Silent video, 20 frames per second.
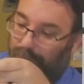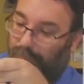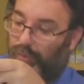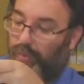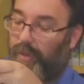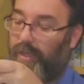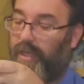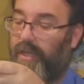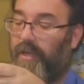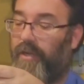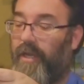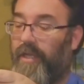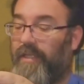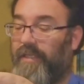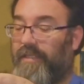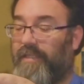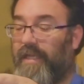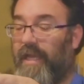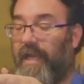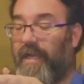port here on the
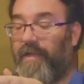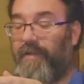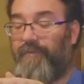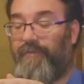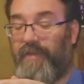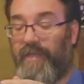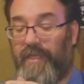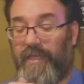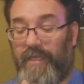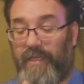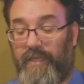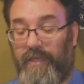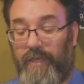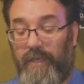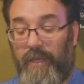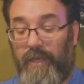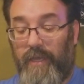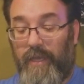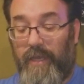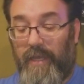side of the
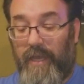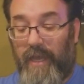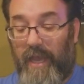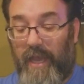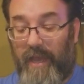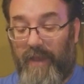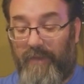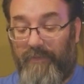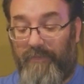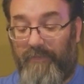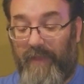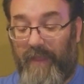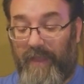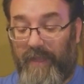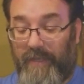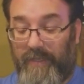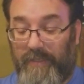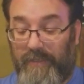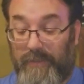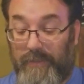
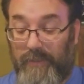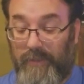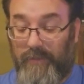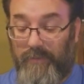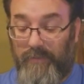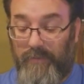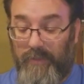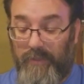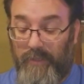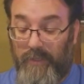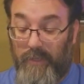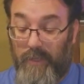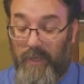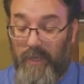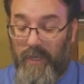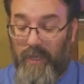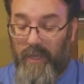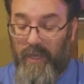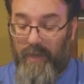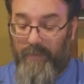fan. So
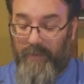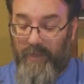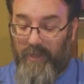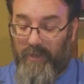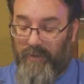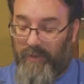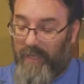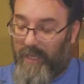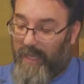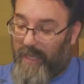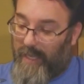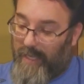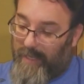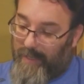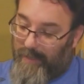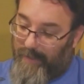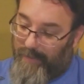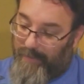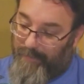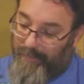I'm going to go
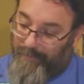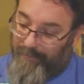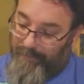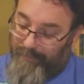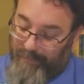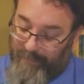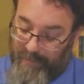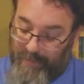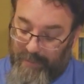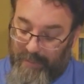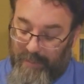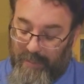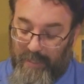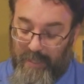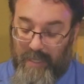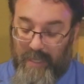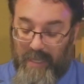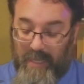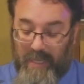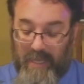ahead,
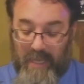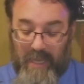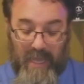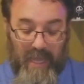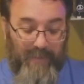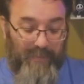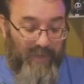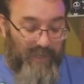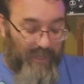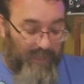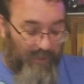I'm going to